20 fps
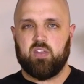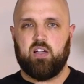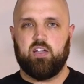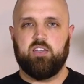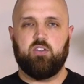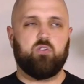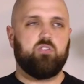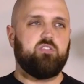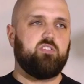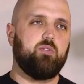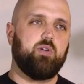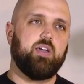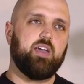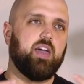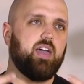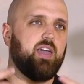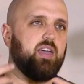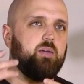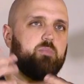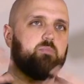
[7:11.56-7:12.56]
you're doing
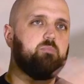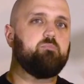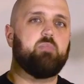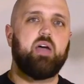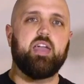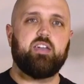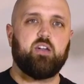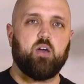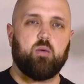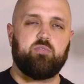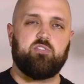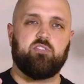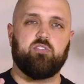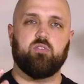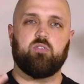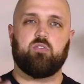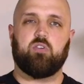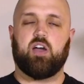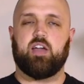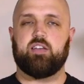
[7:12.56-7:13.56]
a makeup
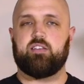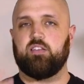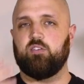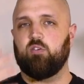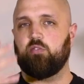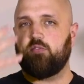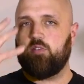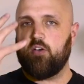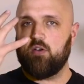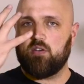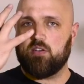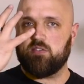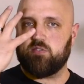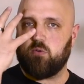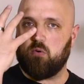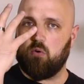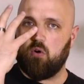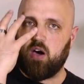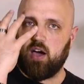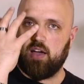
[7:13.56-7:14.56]
shoot, right? And you're
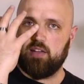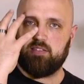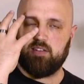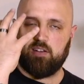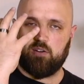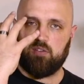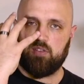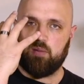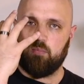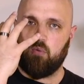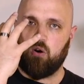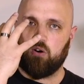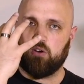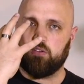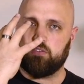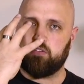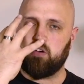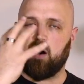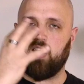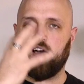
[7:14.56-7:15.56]
focused right in on the
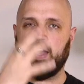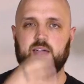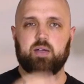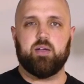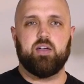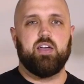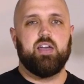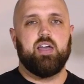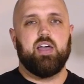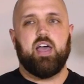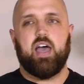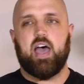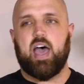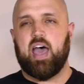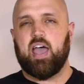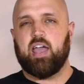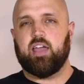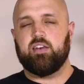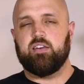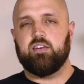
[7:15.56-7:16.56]
model's eye.
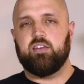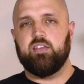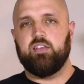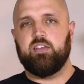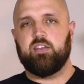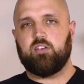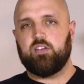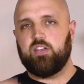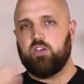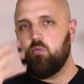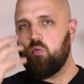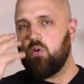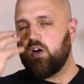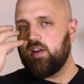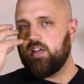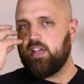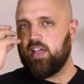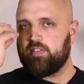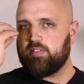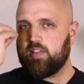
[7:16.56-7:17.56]
And you want
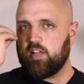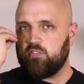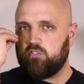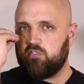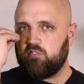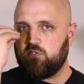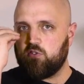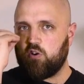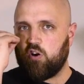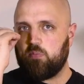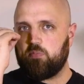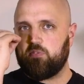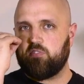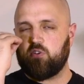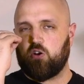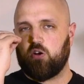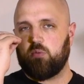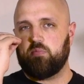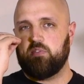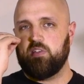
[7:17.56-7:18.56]
to get that sharp
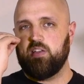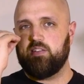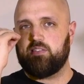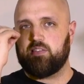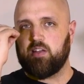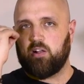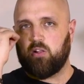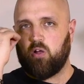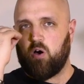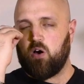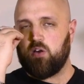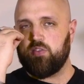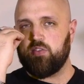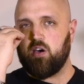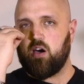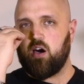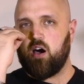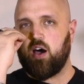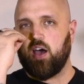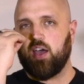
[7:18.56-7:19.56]
detail on
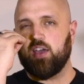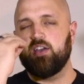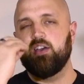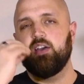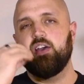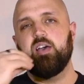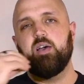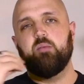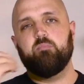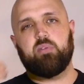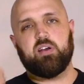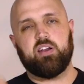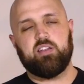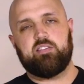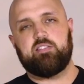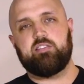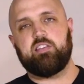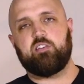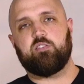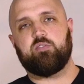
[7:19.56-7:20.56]
the eye, but
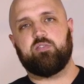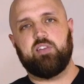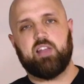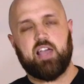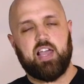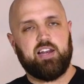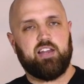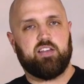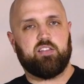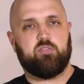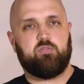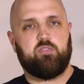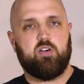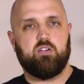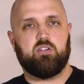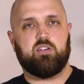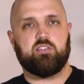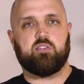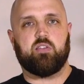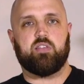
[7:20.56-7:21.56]
instead of nailing the
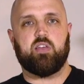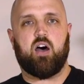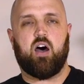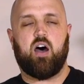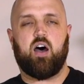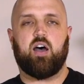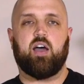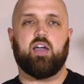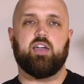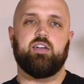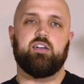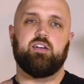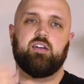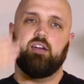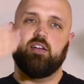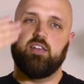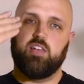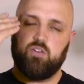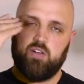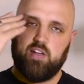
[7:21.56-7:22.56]
focus on the eye,
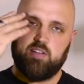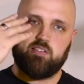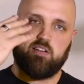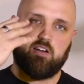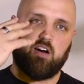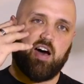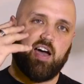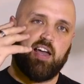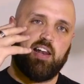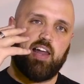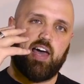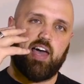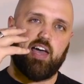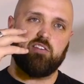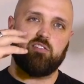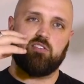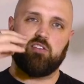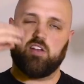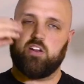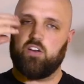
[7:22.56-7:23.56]
you hit an
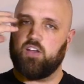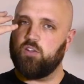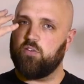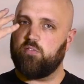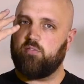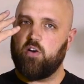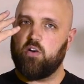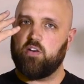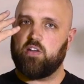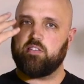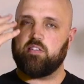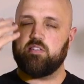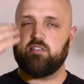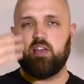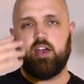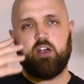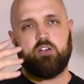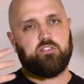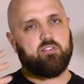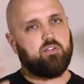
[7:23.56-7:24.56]
eyelash, and your focus is
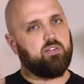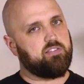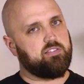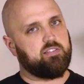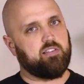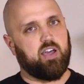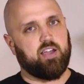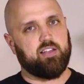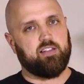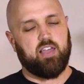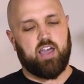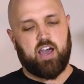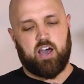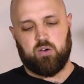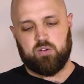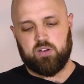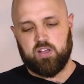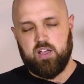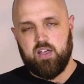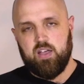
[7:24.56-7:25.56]
there, so it's slightly
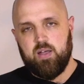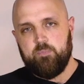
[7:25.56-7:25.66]
out.